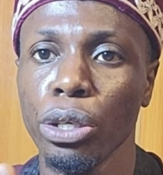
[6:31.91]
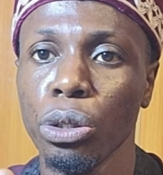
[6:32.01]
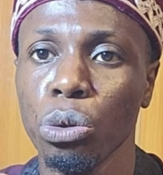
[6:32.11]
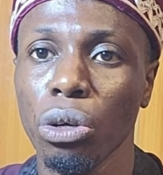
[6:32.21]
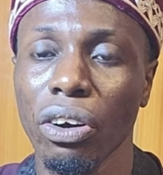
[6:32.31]

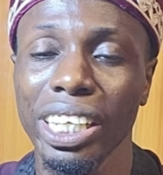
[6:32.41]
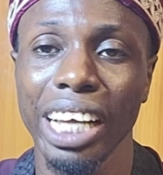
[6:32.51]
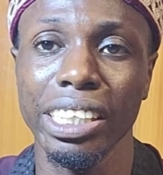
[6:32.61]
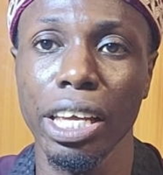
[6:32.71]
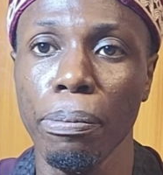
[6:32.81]
to
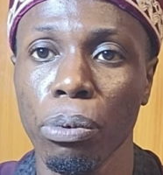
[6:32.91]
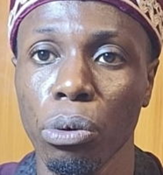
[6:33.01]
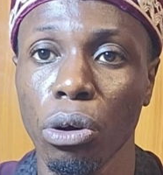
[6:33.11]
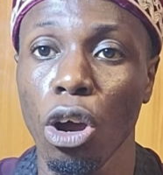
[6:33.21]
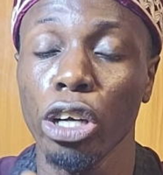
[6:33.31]
create an
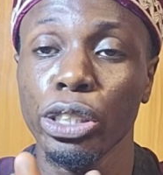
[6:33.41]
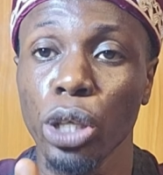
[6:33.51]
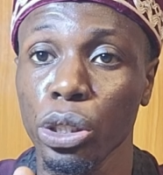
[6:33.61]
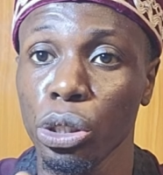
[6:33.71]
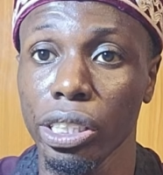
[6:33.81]
ebook
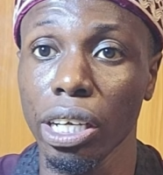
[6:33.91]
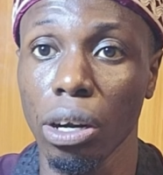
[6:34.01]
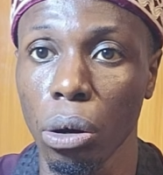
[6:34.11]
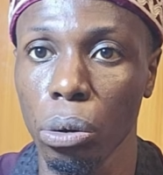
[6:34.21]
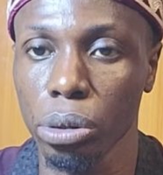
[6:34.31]
just
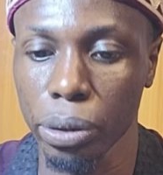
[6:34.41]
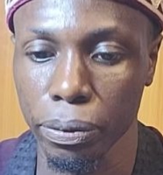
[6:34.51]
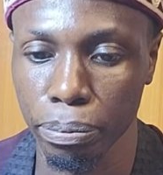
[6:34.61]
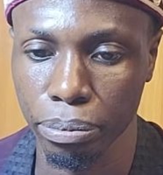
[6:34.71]
using Claude.